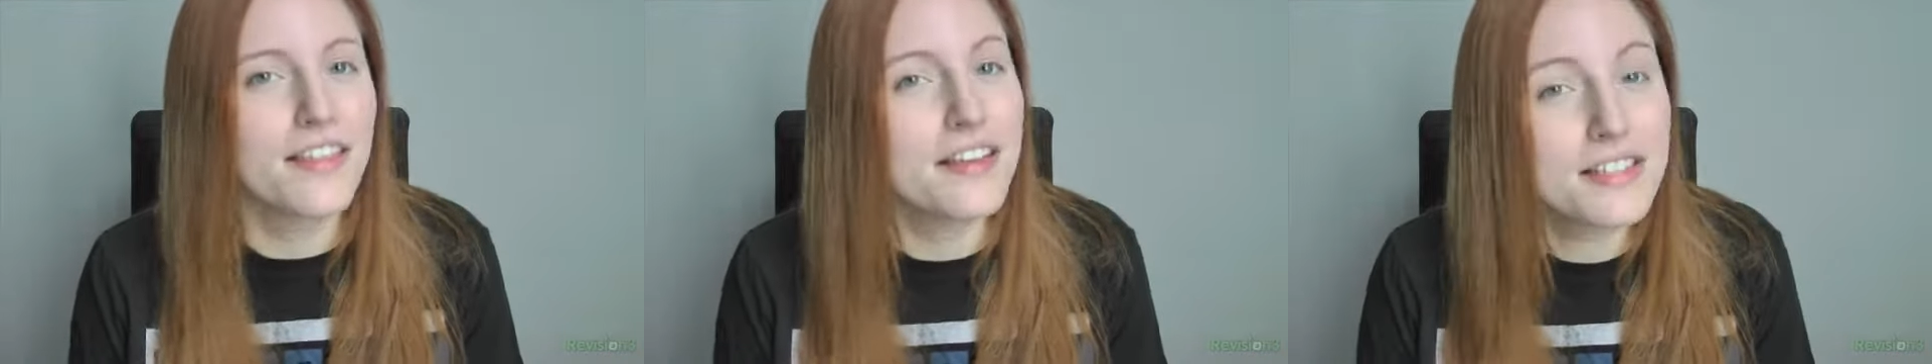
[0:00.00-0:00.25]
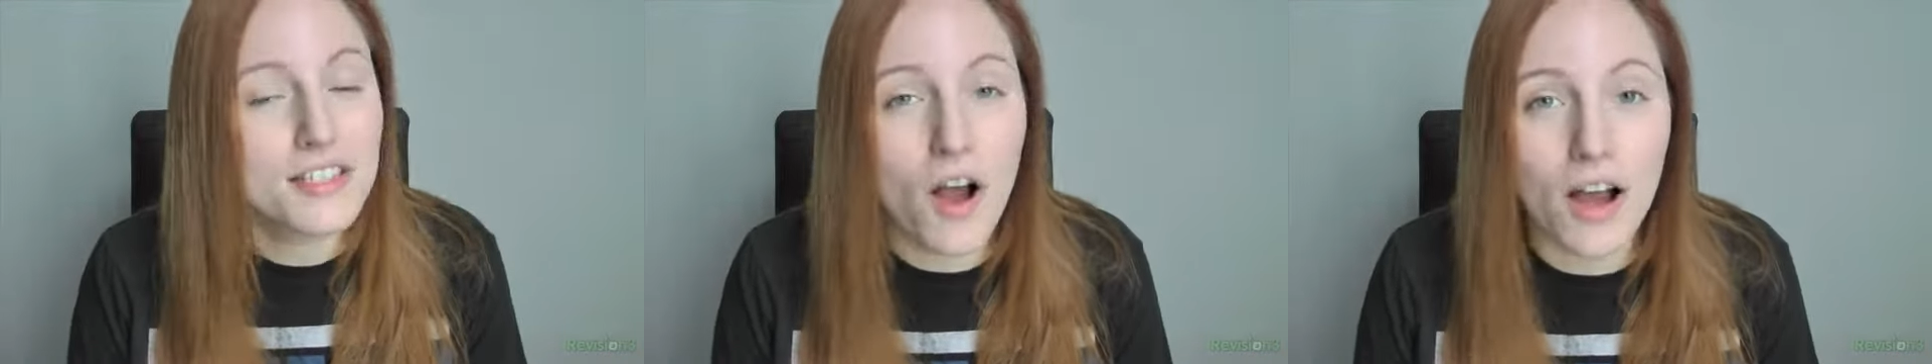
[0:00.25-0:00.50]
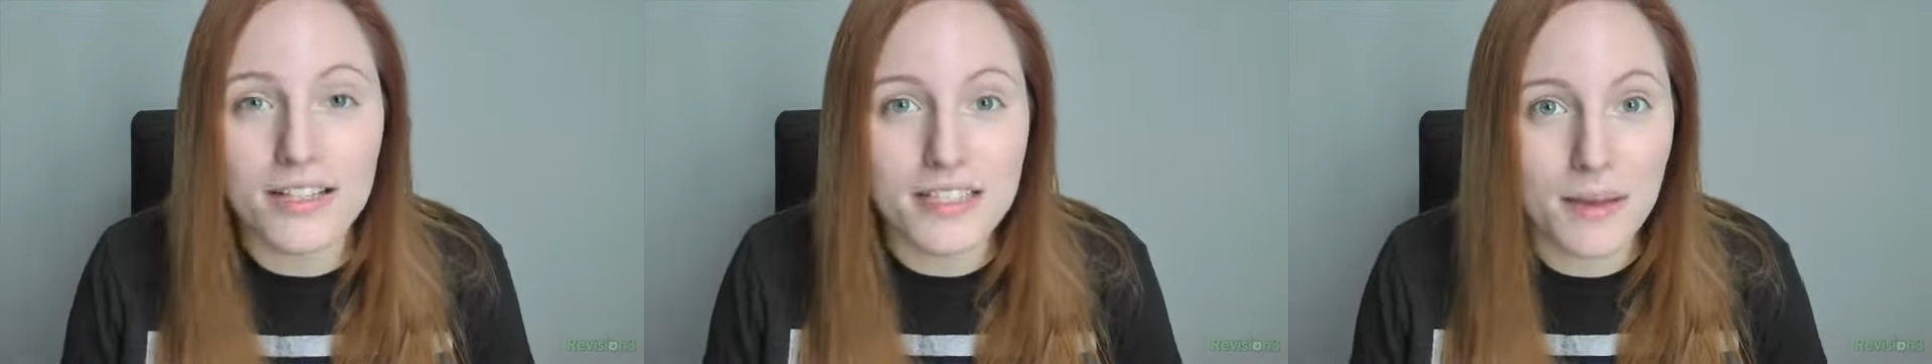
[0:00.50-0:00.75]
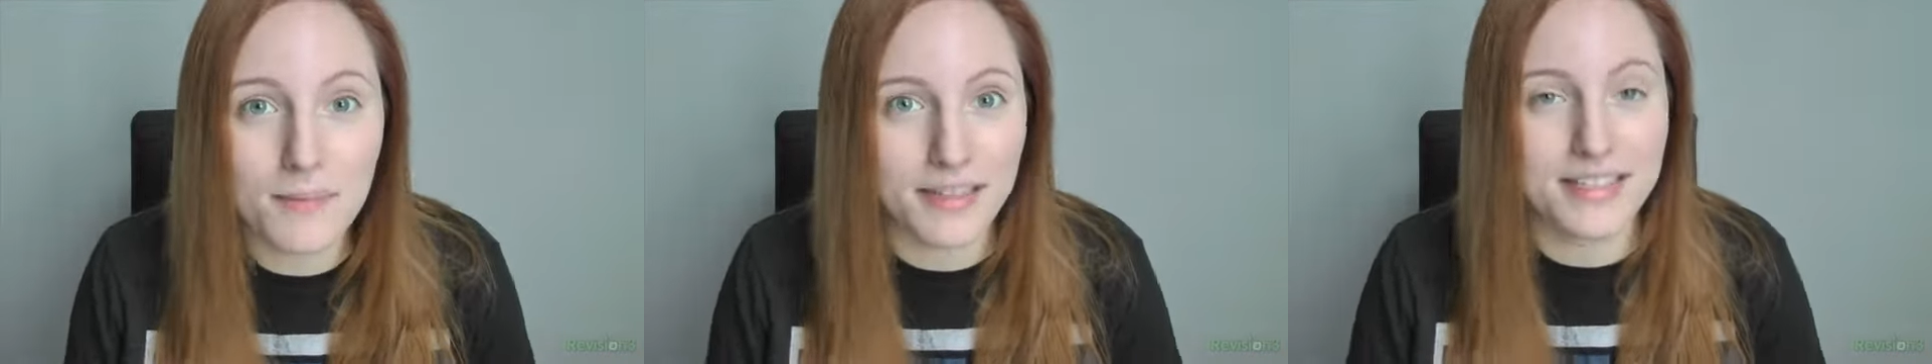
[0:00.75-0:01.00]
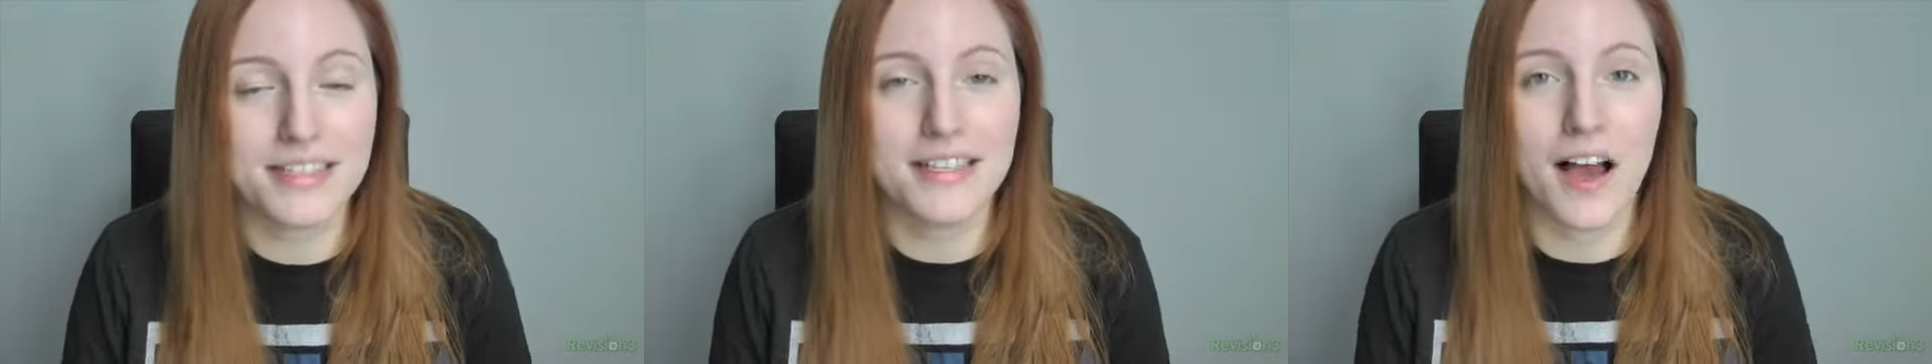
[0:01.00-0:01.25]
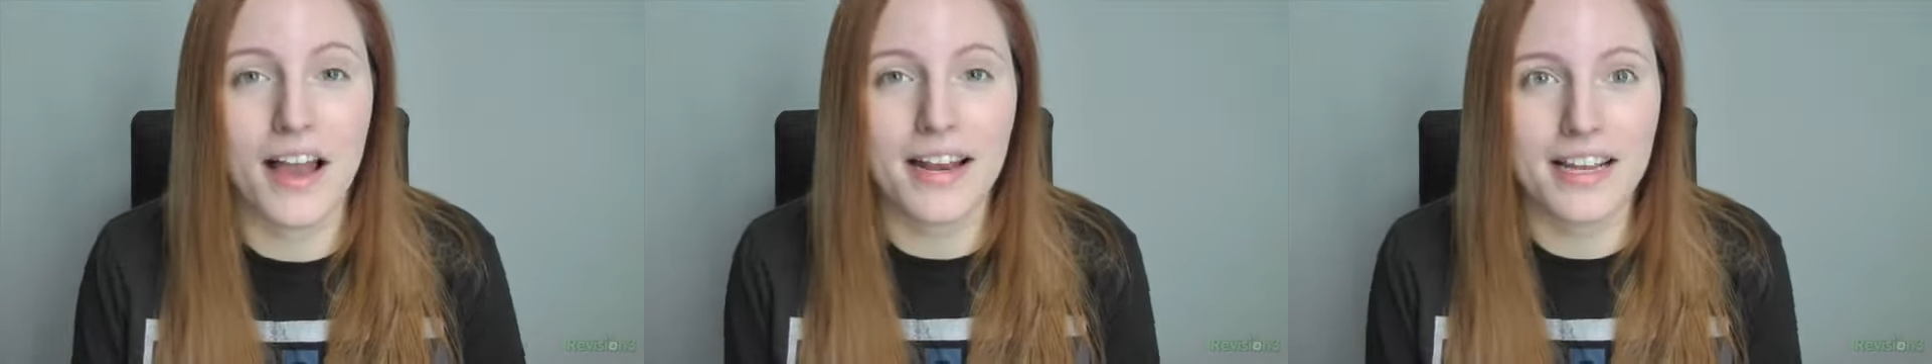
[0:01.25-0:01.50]
This concept and
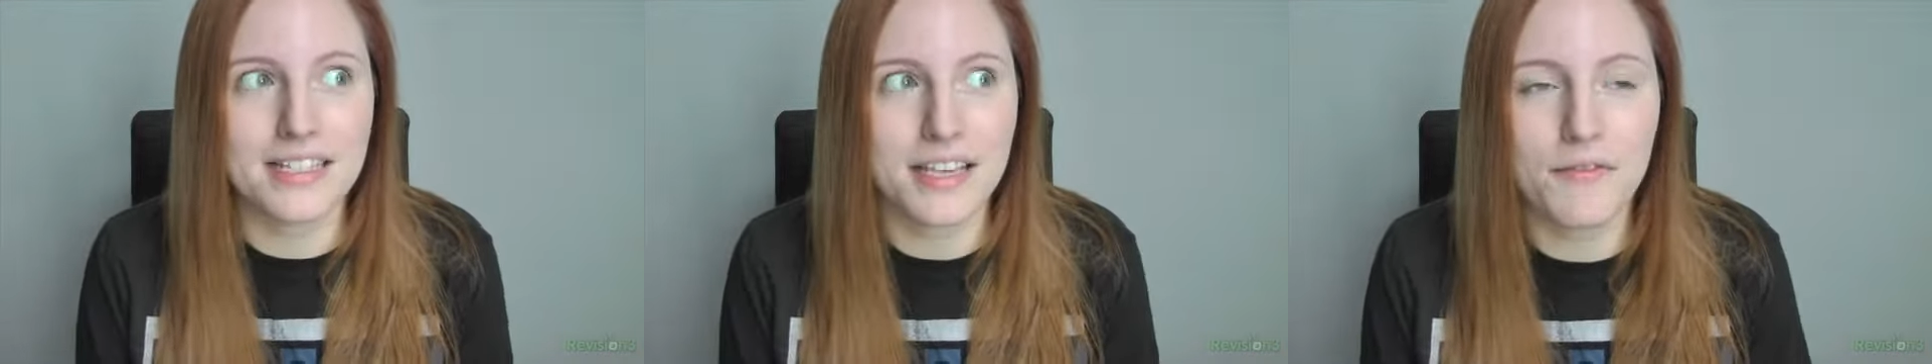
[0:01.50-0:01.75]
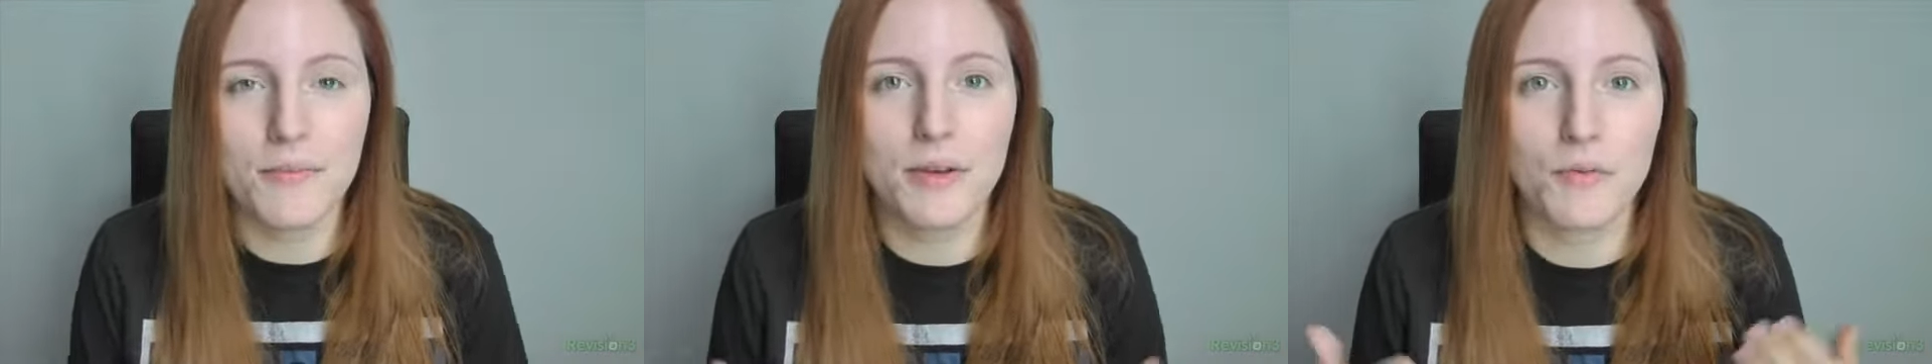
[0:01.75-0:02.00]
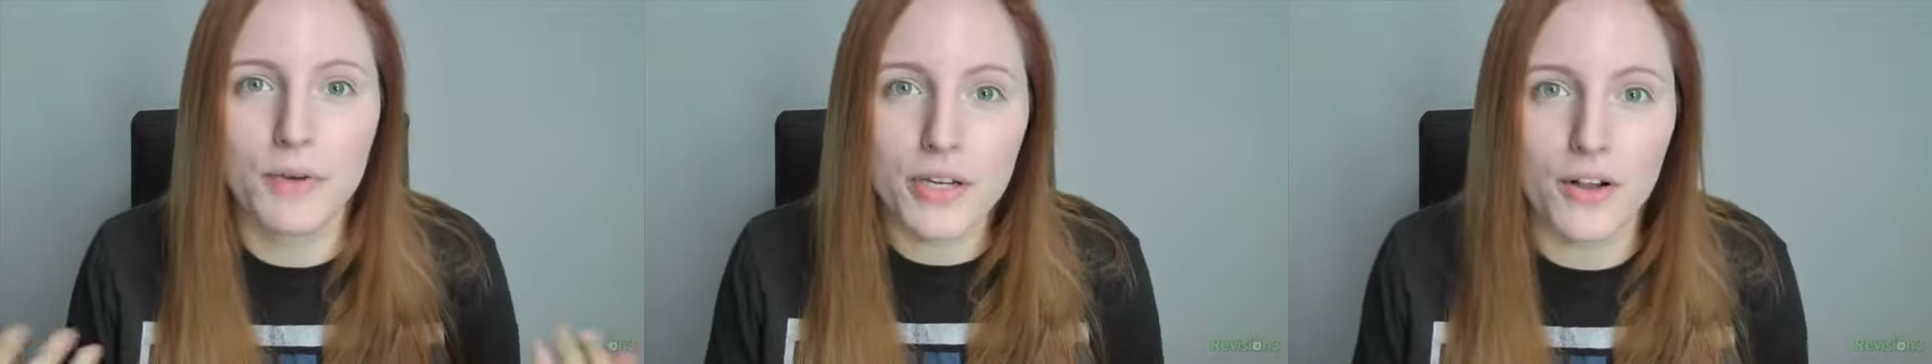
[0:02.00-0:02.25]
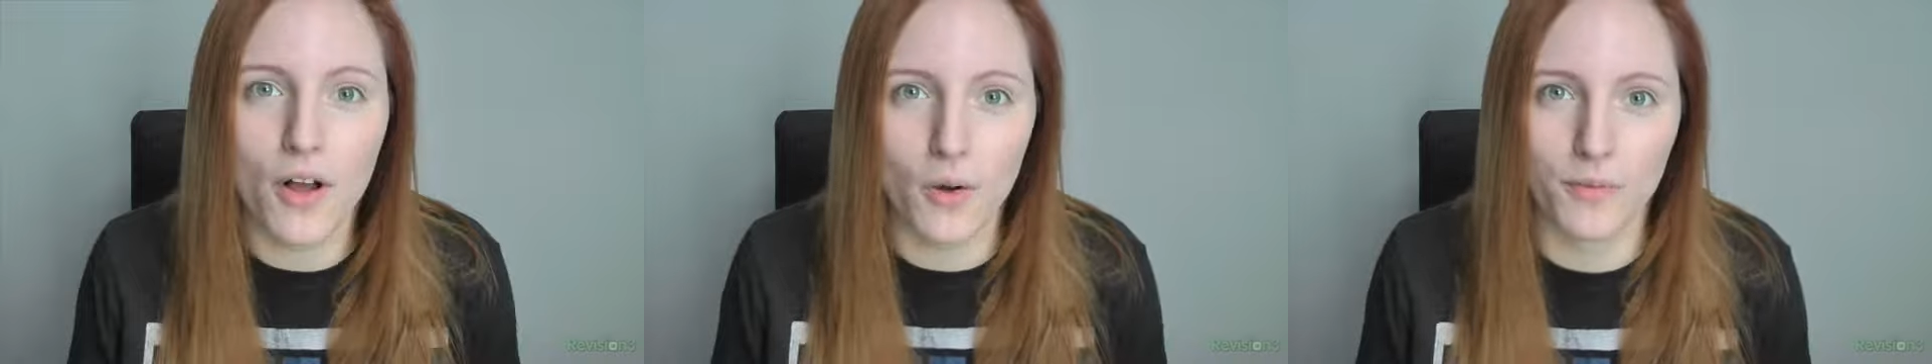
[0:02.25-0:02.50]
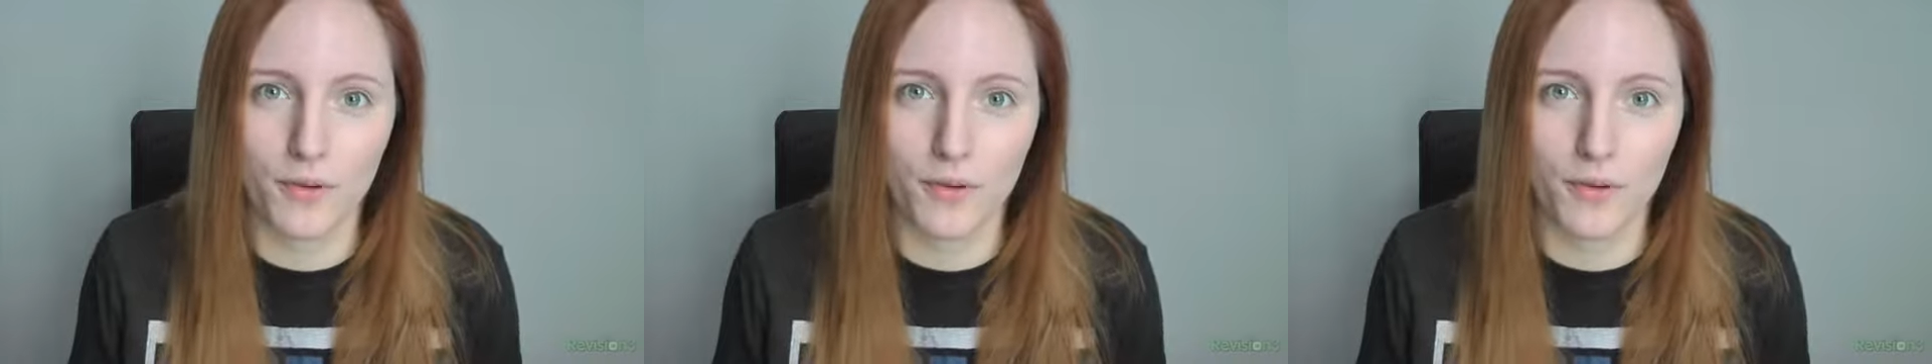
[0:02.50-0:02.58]
design has given me real hope